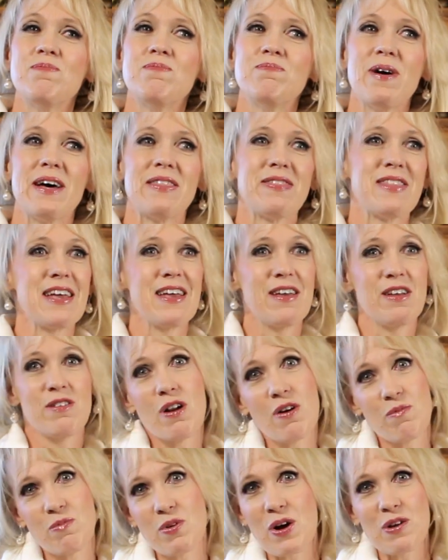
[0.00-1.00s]
but it
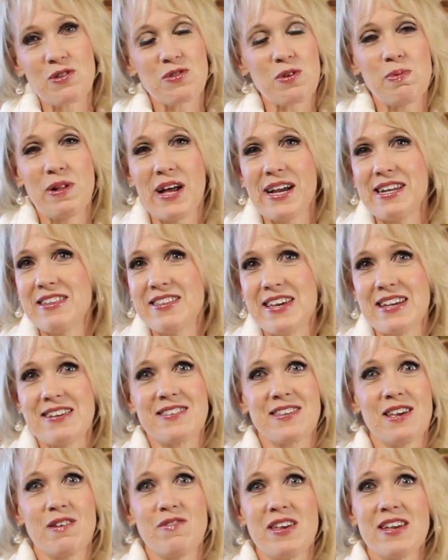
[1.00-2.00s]
would also apply to
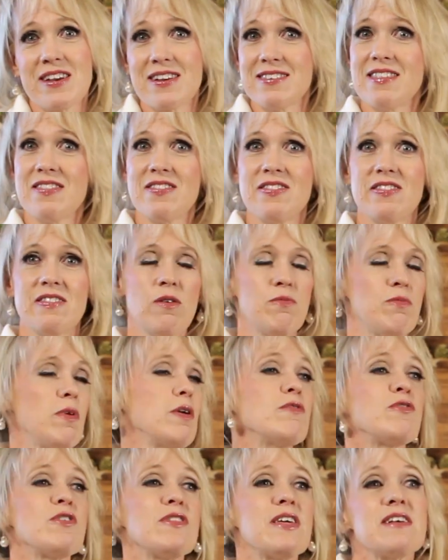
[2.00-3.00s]
Thanksgiving, because
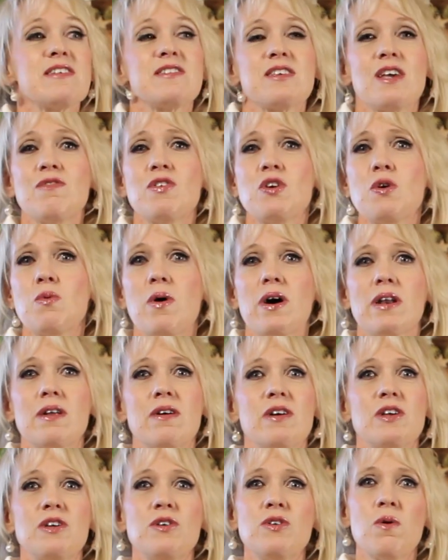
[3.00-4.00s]
for Thanksgiving you
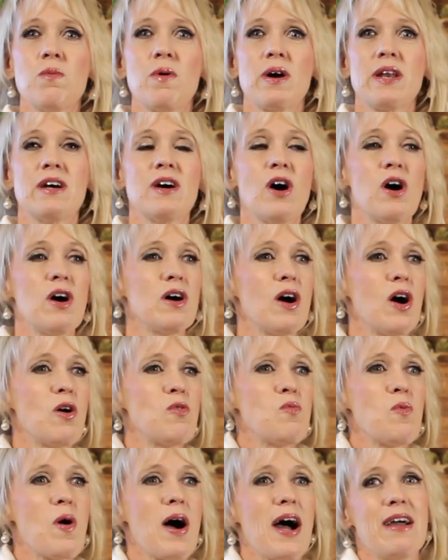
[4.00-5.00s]
don't want to
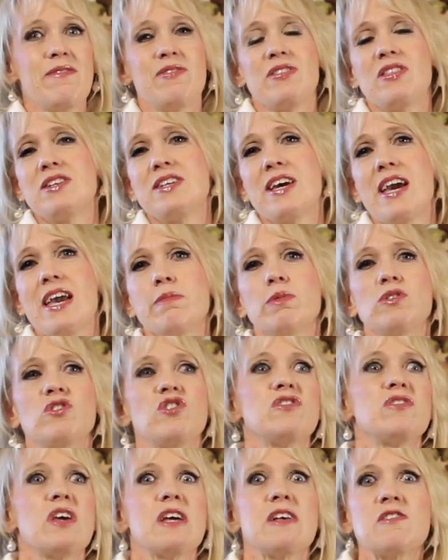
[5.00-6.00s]
arrive at the table
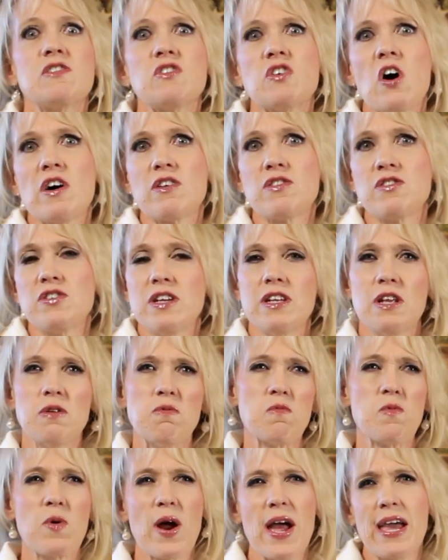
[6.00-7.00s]
just exhausted
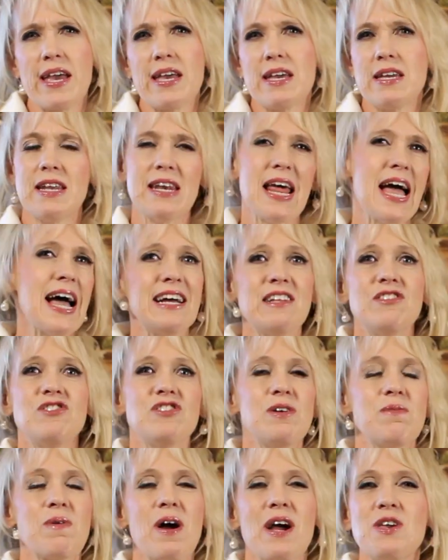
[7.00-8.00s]
and ragged and
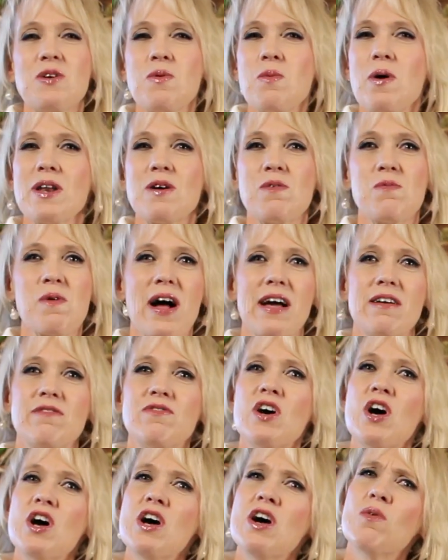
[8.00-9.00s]
edgy, right? You want to arrive
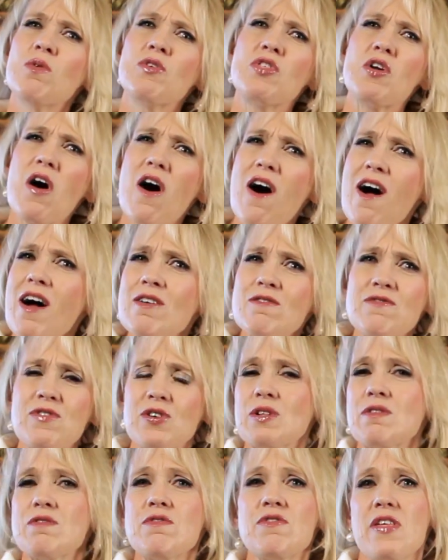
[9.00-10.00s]
with your heart
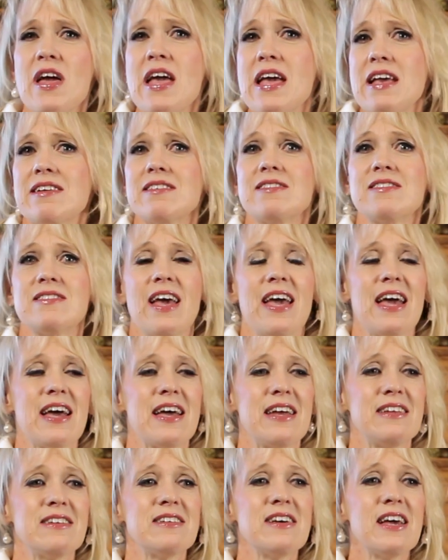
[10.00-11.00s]
full of thanks.
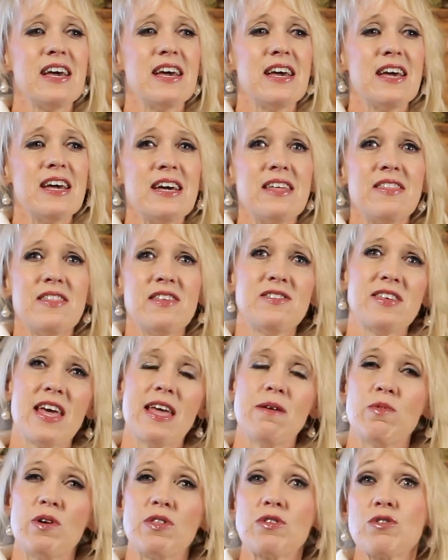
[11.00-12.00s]
And the
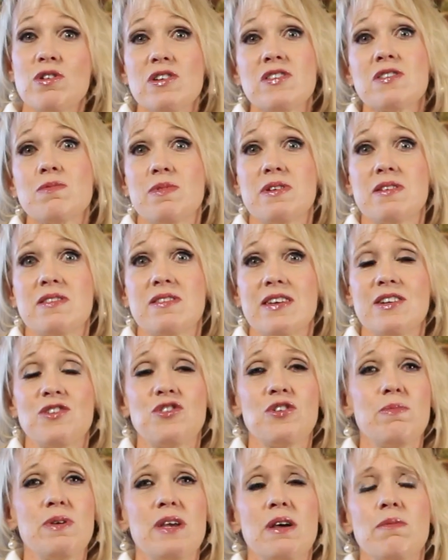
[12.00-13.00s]
same with Christmas. It
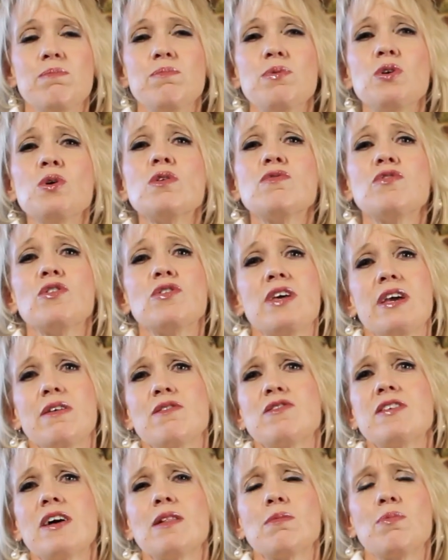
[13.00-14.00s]
should be a beautiful day of
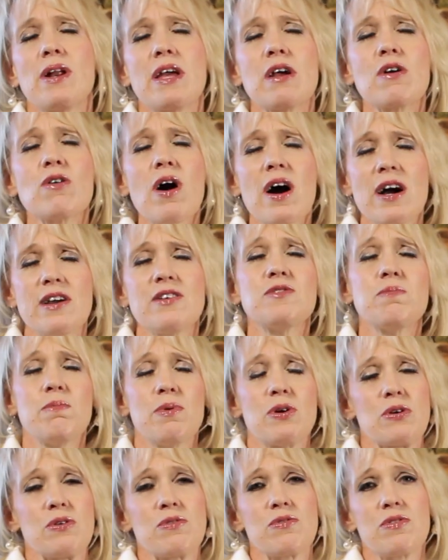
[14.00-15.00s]
celebrating Christ's
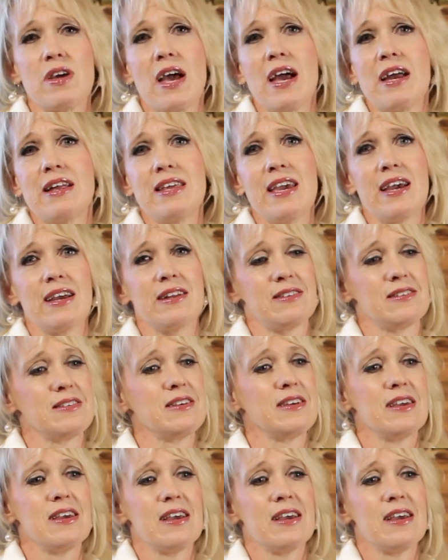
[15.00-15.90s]
birth, and yet